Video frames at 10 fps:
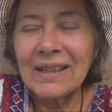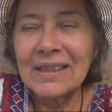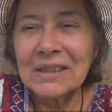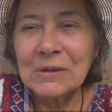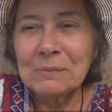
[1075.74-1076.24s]

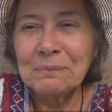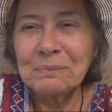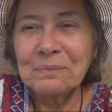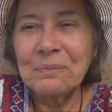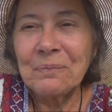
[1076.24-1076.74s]

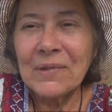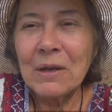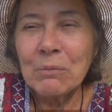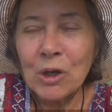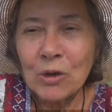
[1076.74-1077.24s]
um,
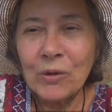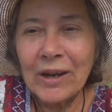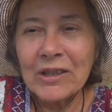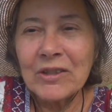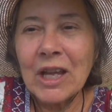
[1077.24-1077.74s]

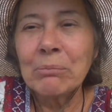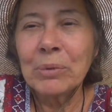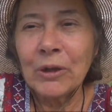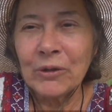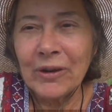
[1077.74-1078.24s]
program
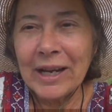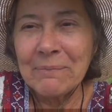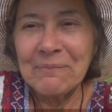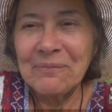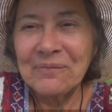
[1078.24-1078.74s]

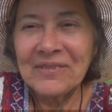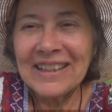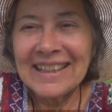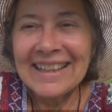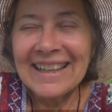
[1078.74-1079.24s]
subprogram,
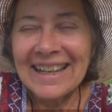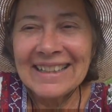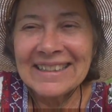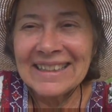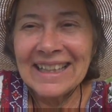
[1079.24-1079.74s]

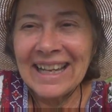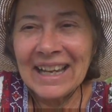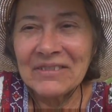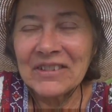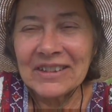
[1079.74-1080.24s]
and then they
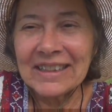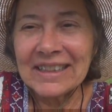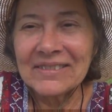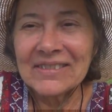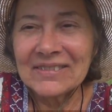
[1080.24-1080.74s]
have to
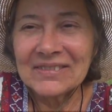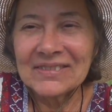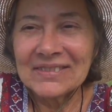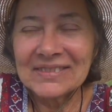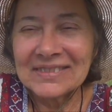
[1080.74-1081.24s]
leave.
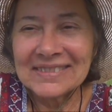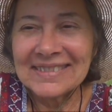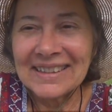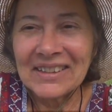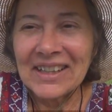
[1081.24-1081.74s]

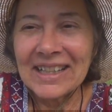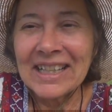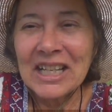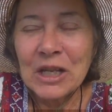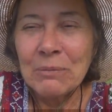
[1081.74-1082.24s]
All right,
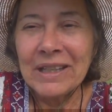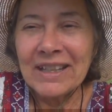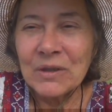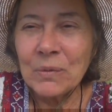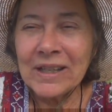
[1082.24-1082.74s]

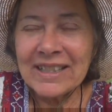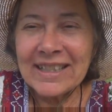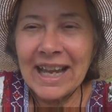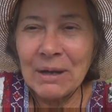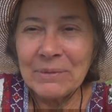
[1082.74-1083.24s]
because what
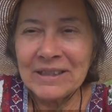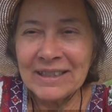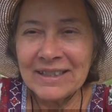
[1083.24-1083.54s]
has happened